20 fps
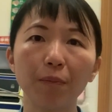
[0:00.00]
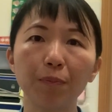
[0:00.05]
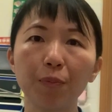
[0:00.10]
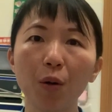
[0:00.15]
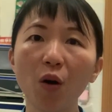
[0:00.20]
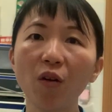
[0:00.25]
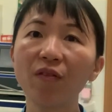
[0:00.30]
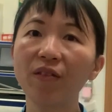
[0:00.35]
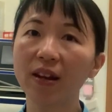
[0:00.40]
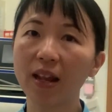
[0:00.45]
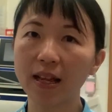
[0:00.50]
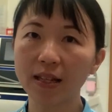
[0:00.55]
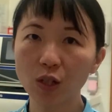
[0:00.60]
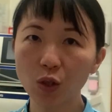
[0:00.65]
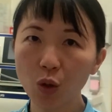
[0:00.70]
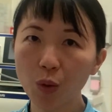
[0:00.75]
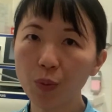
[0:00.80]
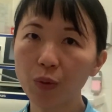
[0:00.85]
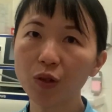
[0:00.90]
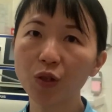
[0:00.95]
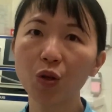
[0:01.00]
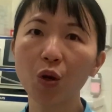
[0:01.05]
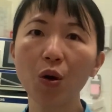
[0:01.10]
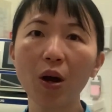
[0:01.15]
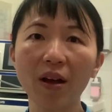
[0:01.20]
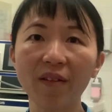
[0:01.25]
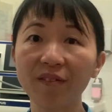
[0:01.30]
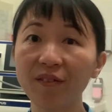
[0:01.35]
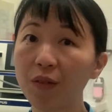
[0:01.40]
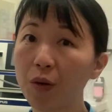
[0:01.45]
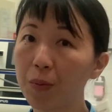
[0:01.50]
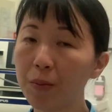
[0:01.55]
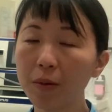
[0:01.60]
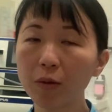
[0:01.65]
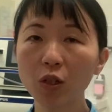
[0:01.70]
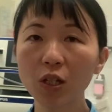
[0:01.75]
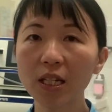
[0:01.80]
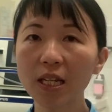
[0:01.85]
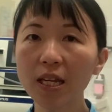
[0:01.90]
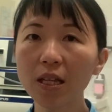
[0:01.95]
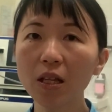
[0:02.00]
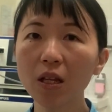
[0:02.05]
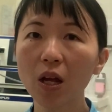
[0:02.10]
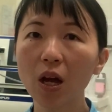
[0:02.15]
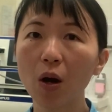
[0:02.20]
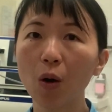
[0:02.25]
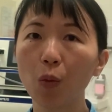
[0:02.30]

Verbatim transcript: both lansoprazole and famotidine,